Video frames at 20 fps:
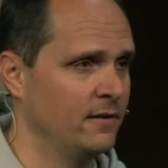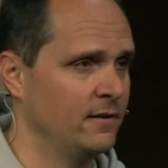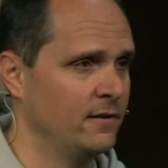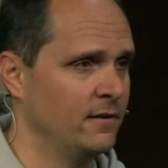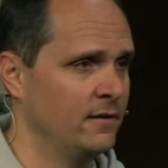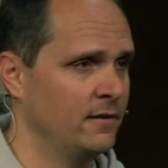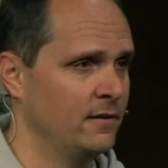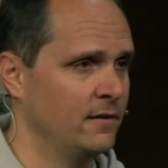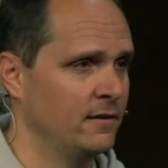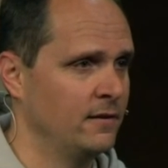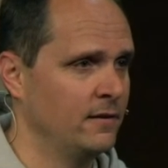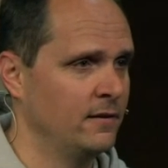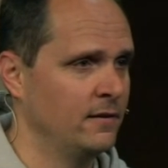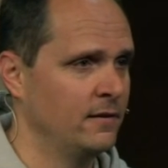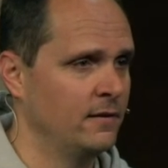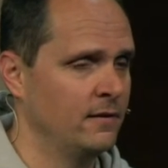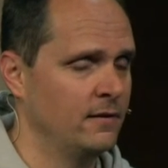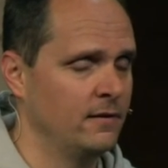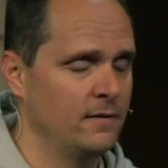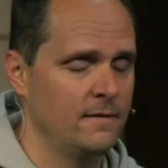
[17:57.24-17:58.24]

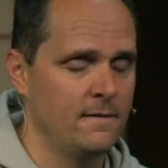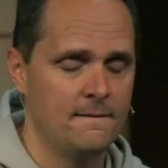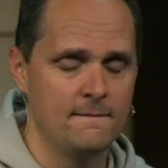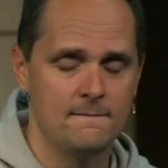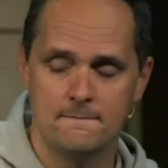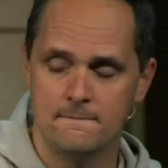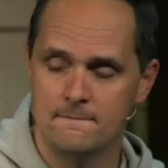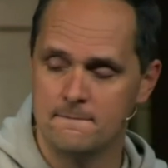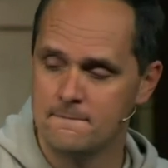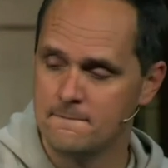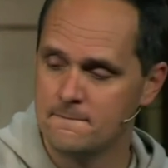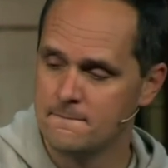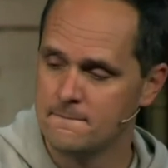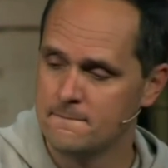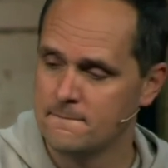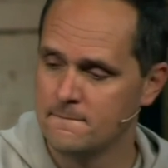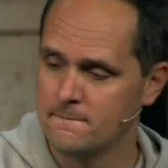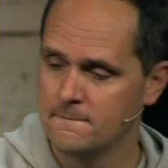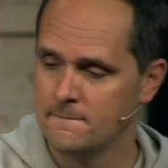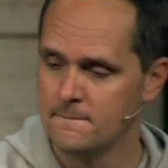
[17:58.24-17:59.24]

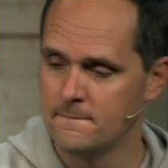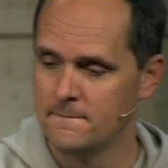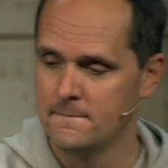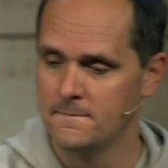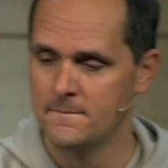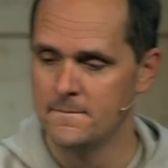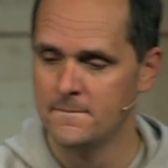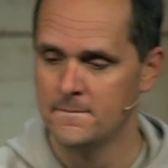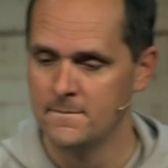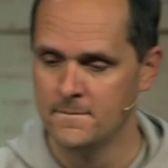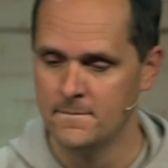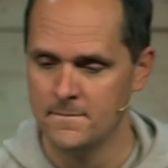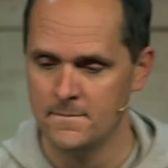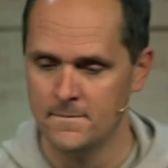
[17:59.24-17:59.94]
No one is speaking in this clip.